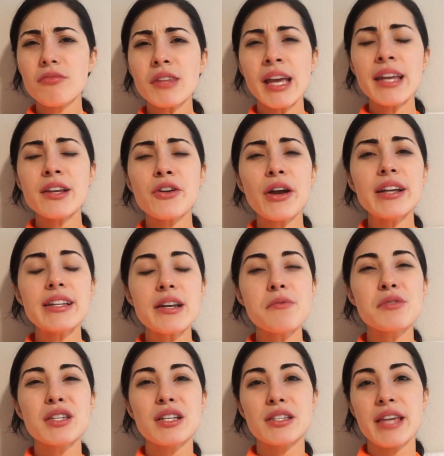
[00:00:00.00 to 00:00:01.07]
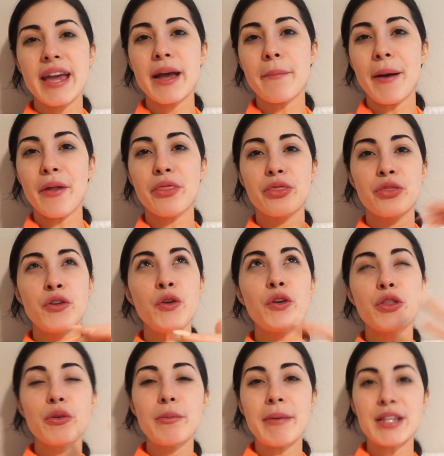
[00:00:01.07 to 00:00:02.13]
And granted, it was gonna take about 2 to
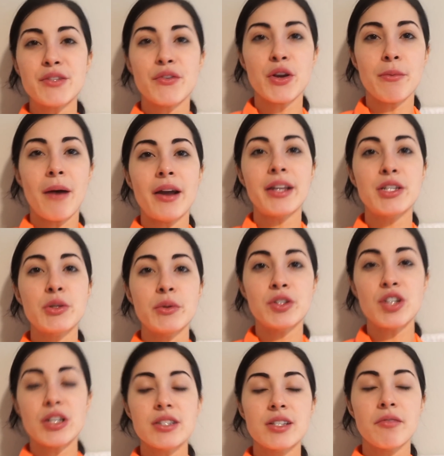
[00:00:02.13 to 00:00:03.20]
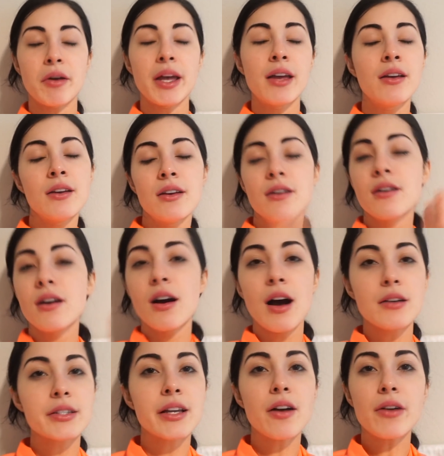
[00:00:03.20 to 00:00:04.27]
3 months for your body to adjust to it.
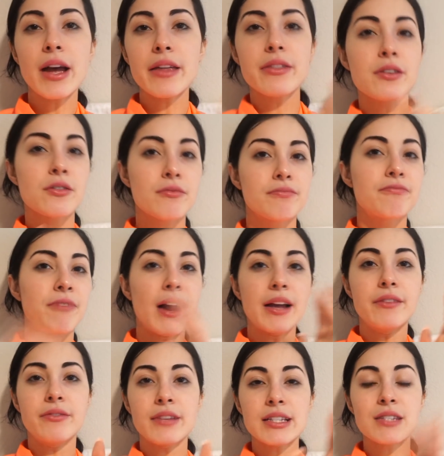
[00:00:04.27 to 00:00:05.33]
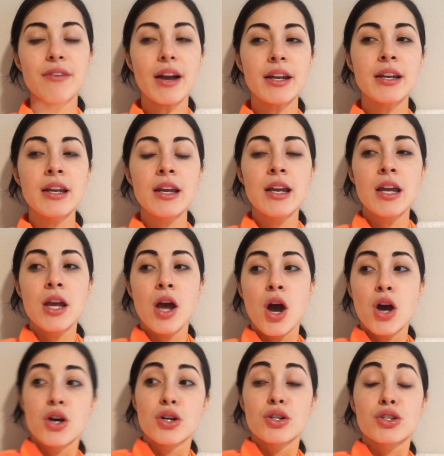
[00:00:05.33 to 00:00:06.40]
I was like, okay, fine, that's fine.
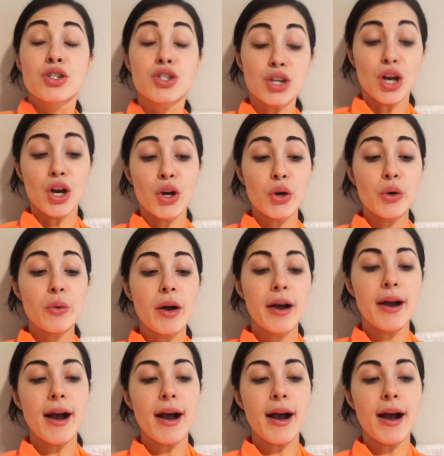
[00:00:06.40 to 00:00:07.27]
So,